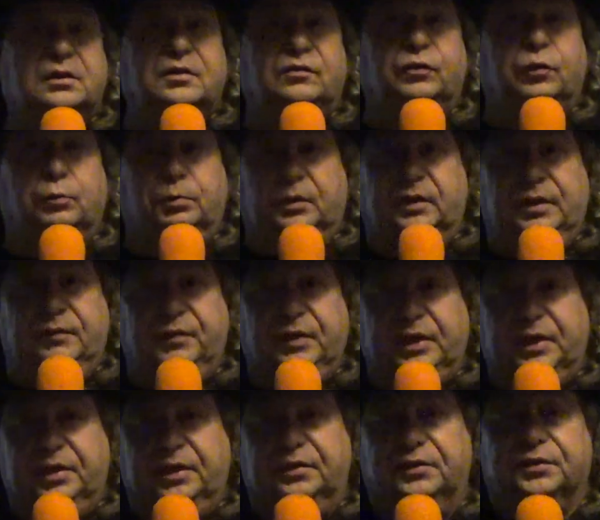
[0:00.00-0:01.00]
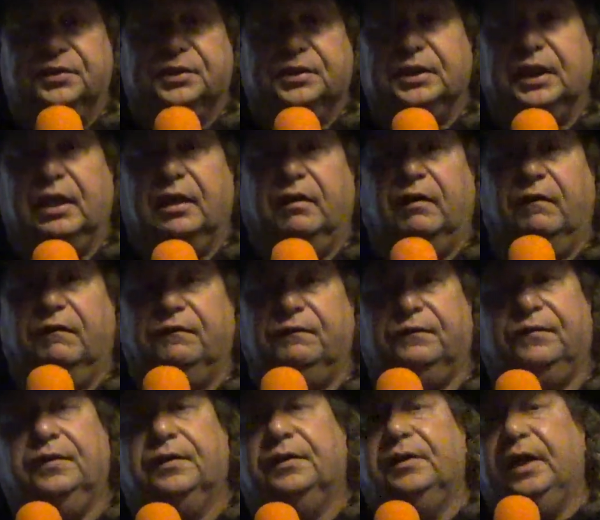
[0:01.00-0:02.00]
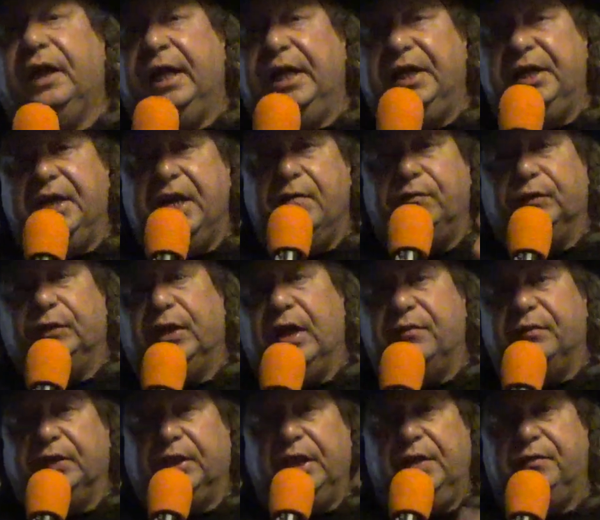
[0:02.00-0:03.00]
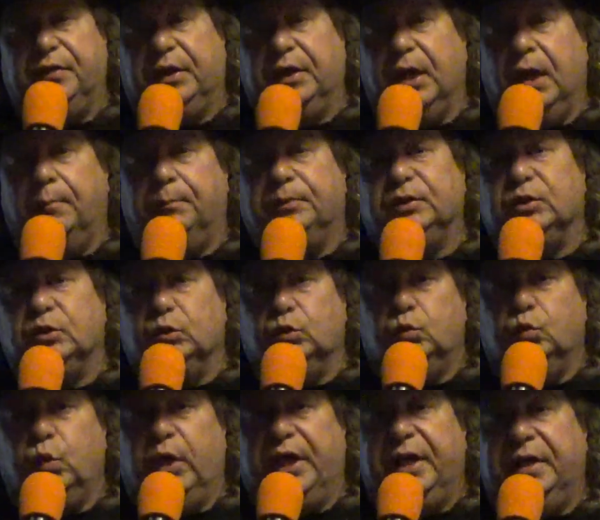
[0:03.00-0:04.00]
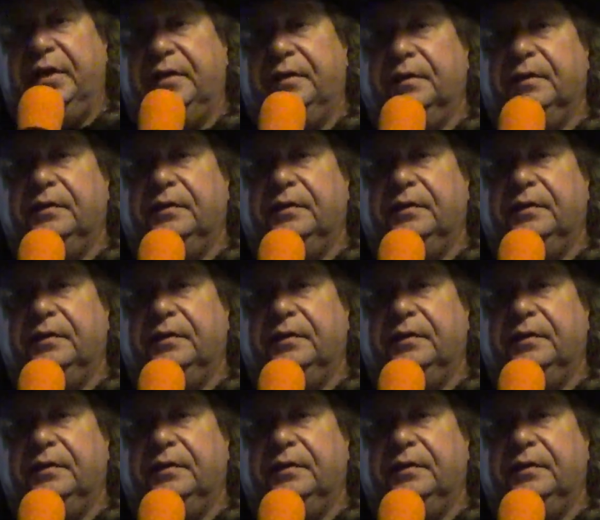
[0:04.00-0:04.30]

through believing in yourself and never ever giving up to win.